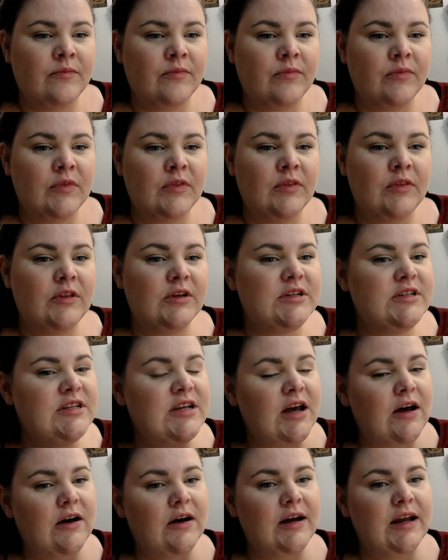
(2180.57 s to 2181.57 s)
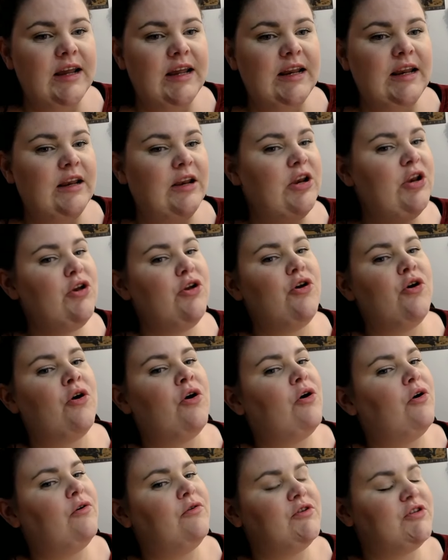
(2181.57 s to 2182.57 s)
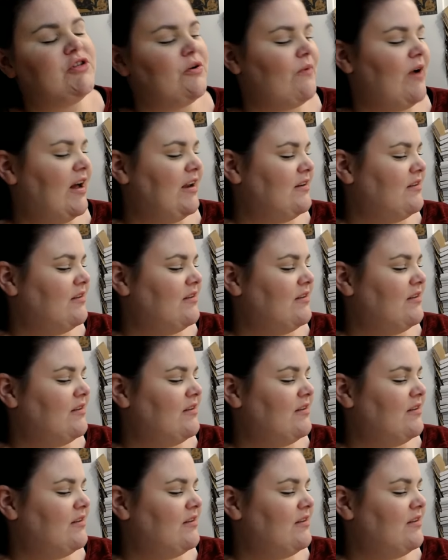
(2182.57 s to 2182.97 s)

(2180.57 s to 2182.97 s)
The tiny, no, Joanne,